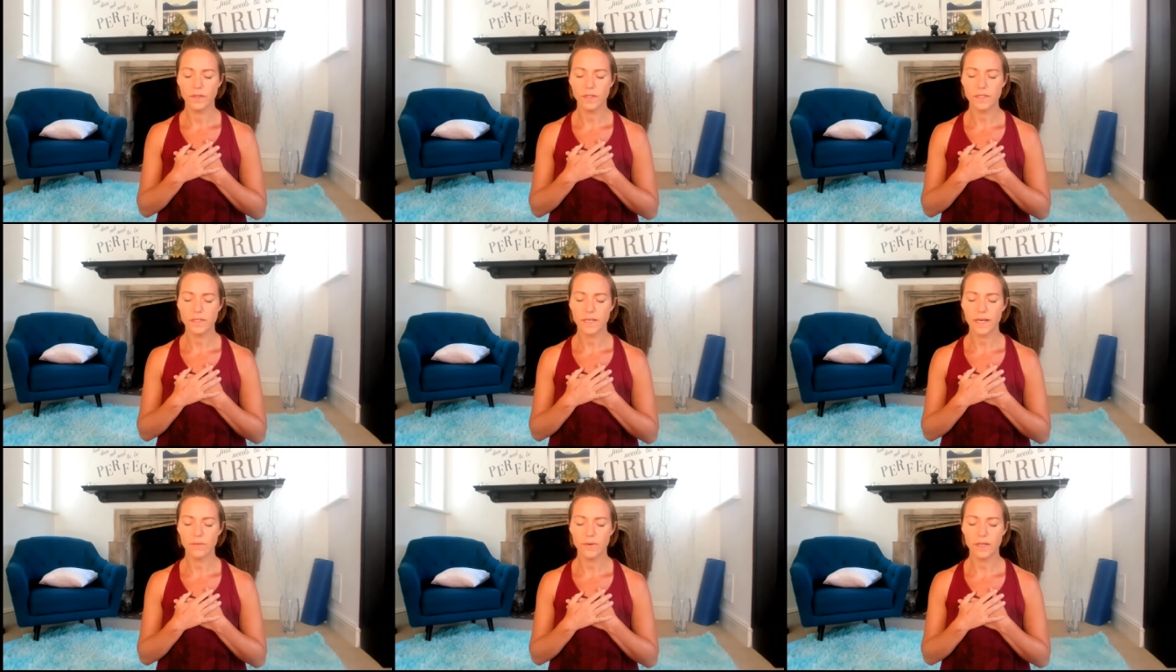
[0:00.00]
This is
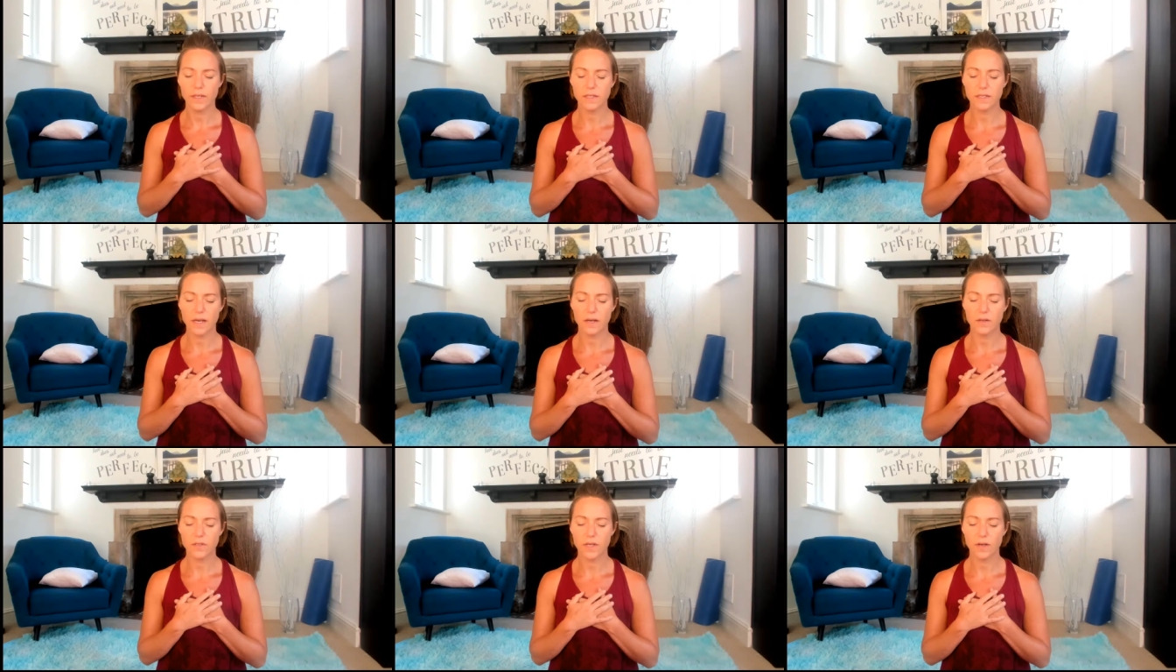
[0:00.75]
how we can set
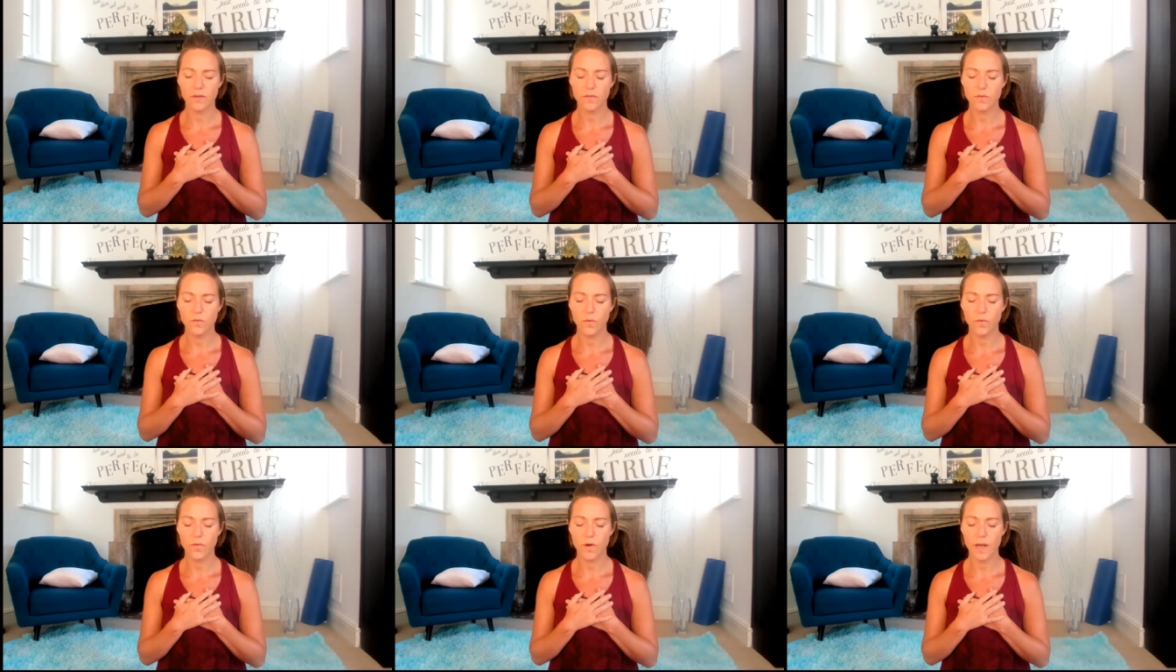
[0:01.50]
ourselves all
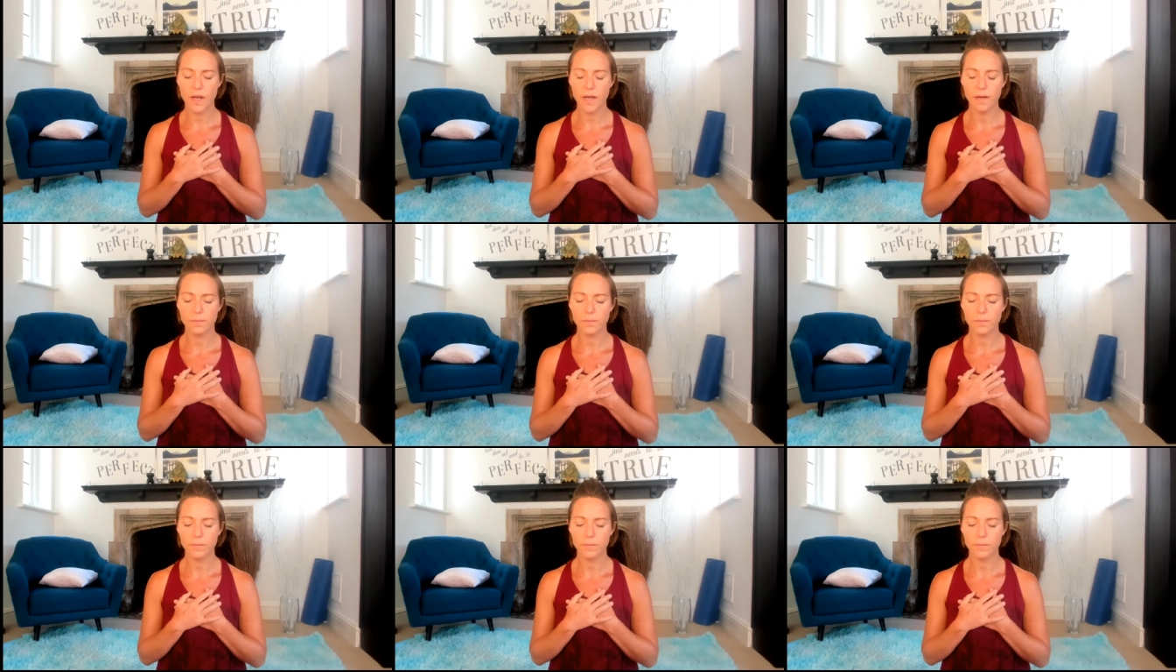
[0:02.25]
free.